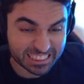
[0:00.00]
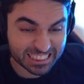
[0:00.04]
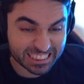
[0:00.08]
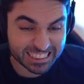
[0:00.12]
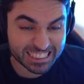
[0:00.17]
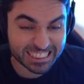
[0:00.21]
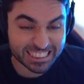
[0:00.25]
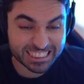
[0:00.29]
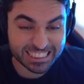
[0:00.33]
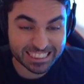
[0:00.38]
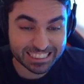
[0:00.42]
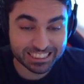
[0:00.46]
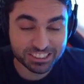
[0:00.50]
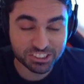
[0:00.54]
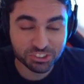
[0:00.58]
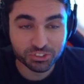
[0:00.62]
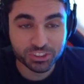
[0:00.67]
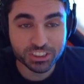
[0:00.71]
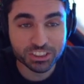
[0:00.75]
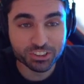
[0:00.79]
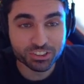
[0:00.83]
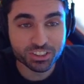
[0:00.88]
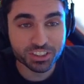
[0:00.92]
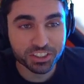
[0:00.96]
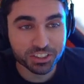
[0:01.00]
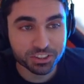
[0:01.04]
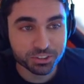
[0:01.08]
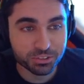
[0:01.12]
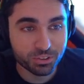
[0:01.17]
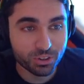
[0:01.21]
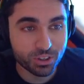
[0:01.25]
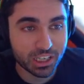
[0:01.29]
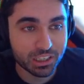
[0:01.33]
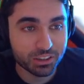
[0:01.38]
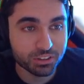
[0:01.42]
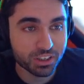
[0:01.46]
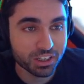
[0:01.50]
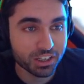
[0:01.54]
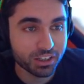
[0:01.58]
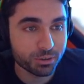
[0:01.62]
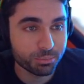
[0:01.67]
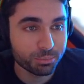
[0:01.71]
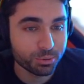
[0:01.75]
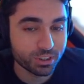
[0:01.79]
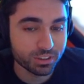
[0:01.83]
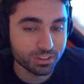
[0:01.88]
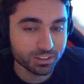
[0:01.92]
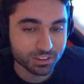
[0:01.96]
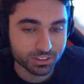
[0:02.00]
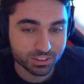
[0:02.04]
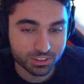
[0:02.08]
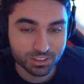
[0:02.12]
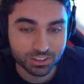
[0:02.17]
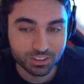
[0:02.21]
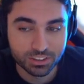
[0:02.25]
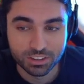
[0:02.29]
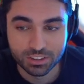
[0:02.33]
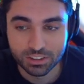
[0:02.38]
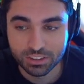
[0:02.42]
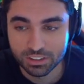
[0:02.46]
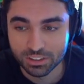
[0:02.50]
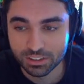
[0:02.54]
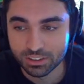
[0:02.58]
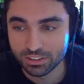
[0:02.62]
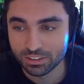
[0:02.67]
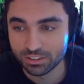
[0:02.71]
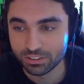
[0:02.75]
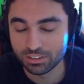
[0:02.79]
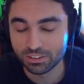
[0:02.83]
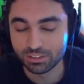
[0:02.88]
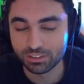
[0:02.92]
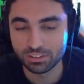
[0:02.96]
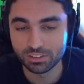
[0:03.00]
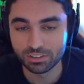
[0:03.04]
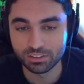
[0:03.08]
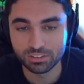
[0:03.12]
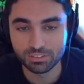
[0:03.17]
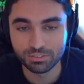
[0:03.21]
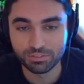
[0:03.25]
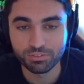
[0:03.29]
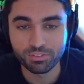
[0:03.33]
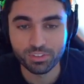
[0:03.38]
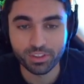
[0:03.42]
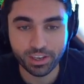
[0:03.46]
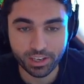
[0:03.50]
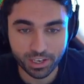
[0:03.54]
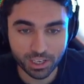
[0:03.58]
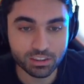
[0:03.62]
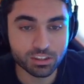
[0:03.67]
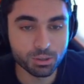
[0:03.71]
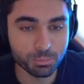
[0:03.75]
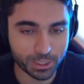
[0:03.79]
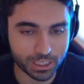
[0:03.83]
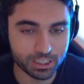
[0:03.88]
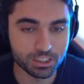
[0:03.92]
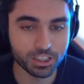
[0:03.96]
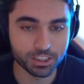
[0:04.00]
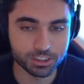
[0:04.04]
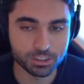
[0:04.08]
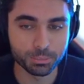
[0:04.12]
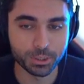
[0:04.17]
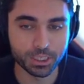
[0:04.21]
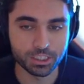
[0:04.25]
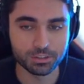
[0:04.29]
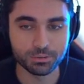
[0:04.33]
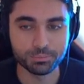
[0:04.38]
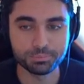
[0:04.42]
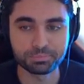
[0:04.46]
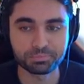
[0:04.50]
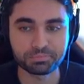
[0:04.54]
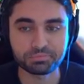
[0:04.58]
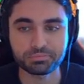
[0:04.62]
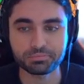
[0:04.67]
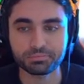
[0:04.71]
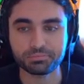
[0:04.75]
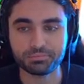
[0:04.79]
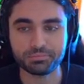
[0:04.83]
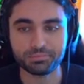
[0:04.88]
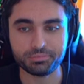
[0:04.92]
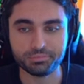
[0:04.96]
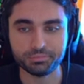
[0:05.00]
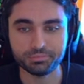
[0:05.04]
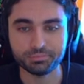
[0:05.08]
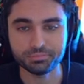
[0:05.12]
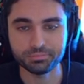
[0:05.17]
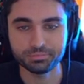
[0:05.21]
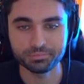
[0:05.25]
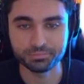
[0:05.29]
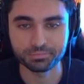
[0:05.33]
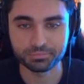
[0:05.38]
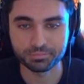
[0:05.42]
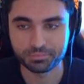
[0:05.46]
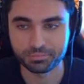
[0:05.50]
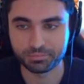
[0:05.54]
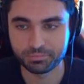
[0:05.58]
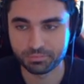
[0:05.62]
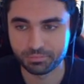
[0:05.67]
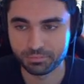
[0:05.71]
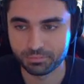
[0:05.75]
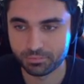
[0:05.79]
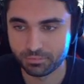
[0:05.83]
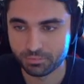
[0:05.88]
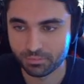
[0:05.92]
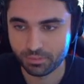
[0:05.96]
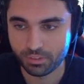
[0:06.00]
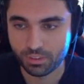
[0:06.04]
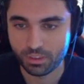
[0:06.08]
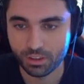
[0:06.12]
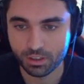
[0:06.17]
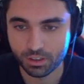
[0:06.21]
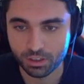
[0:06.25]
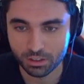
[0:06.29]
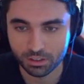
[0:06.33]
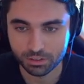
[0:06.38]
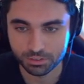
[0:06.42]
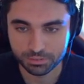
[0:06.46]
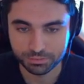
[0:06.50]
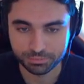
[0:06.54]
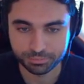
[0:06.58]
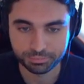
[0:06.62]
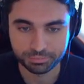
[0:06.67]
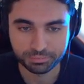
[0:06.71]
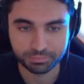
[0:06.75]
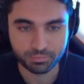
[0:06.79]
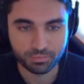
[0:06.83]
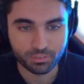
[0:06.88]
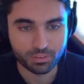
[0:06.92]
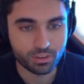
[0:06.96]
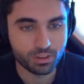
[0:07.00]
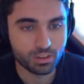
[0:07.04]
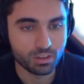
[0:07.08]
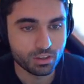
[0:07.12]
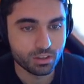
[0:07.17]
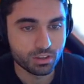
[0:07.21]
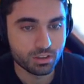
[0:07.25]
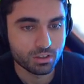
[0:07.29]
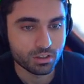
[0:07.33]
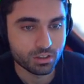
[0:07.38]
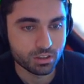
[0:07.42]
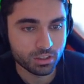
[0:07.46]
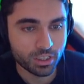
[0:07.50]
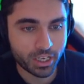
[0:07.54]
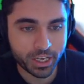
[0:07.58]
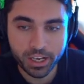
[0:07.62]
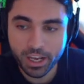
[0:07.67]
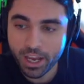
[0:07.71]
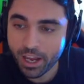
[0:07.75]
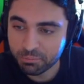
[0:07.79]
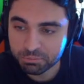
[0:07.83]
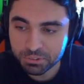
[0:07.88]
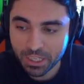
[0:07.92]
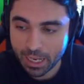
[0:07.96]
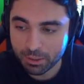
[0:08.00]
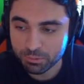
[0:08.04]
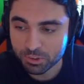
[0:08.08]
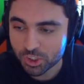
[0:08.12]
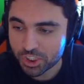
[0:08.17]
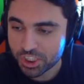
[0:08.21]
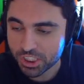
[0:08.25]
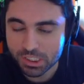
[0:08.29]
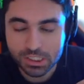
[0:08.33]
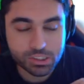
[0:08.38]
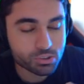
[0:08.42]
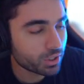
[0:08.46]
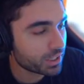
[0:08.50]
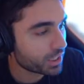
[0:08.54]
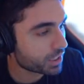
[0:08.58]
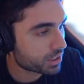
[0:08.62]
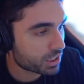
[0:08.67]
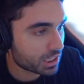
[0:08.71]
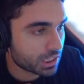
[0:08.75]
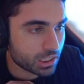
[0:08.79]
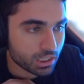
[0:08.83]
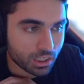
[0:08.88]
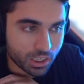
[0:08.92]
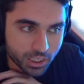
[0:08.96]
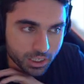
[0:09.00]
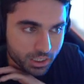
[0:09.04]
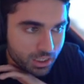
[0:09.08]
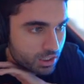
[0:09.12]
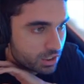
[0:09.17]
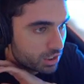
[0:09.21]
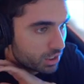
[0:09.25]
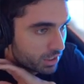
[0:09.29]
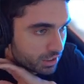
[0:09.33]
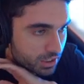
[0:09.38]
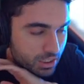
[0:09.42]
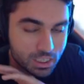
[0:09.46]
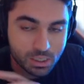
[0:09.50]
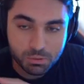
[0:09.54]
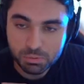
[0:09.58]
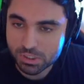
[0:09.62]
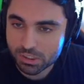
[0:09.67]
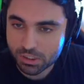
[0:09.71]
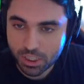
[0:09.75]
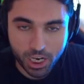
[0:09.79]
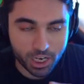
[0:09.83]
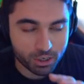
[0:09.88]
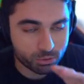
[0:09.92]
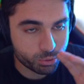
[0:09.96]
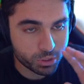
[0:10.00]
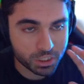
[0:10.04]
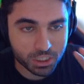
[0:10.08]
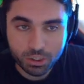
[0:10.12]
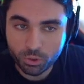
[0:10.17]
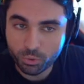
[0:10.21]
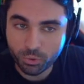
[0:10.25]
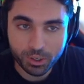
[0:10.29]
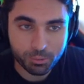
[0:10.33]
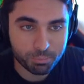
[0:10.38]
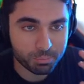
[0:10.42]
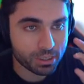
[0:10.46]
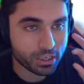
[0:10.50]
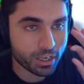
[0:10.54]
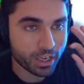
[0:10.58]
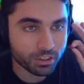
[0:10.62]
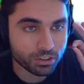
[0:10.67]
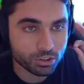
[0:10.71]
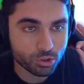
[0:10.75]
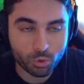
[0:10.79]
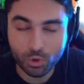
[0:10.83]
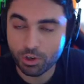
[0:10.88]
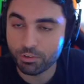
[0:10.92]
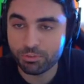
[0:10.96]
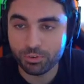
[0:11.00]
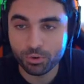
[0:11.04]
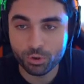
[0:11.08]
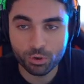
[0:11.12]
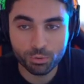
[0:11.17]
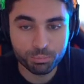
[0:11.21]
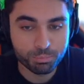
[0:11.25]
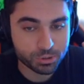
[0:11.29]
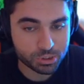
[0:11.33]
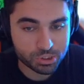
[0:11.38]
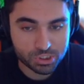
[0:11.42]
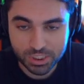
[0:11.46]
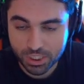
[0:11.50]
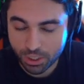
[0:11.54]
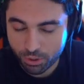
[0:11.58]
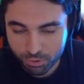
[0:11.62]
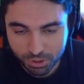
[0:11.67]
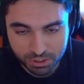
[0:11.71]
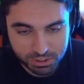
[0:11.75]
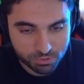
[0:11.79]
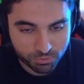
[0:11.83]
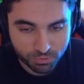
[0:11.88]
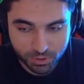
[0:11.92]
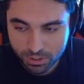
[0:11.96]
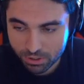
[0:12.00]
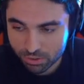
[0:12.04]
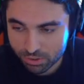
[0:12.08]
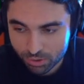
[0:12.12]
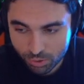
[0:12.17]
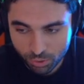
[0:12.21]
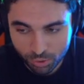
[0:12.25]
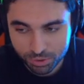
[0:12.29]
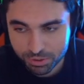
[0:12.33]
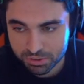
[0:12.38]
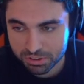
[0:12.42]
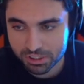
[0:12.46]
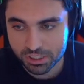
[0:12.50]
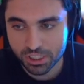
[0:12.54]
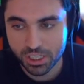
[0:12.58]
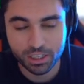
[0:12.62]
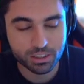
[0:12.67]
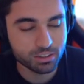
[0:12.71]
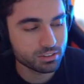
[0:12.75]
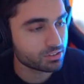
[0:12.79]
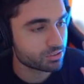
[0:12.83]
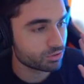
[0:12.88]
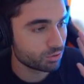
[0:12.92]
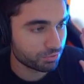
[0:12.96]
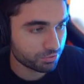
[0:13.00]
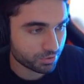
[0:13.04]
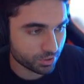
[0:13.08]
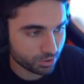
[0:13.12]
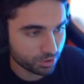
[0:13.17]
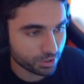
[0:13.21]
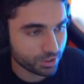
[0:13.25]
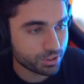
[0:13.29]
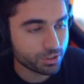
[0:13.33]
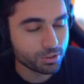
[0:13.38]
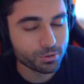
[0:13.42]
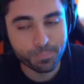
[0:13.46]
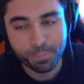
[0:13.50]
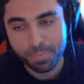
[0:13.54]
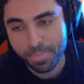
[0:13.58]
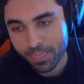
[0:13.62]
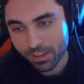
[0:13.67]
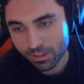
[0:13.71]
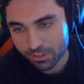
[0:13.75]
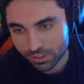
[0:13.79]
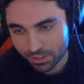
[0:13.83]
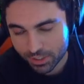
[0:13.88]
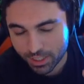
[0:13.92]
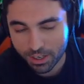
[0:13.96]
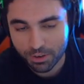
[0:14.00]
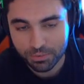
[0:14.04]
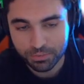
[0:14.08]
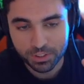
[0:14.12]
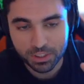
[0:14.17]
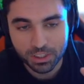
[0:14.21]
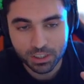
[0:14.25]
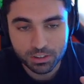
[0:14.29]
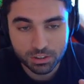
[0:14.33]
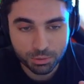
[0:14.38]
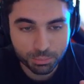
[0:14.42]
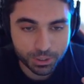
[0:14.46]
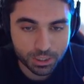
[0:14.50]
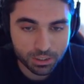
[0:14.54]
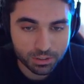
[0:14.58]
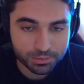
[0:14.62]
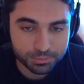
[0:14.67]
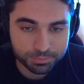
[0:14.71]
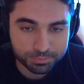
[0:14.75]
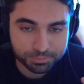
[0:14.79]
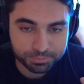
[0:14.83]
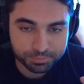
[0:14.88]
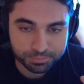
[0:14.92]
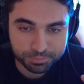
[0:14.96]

Ugh, we trying to grow out here, Turn bro. on all channel notifications. Hit the bell. Hit that the bell. You'll be notified every time we drop our scary and creepy videos. Like, I'm I'm just trying to uh, uh, keep scary, creepy, and UFO mysterious videos on this channel. So if you're new, Definitely hit the bell.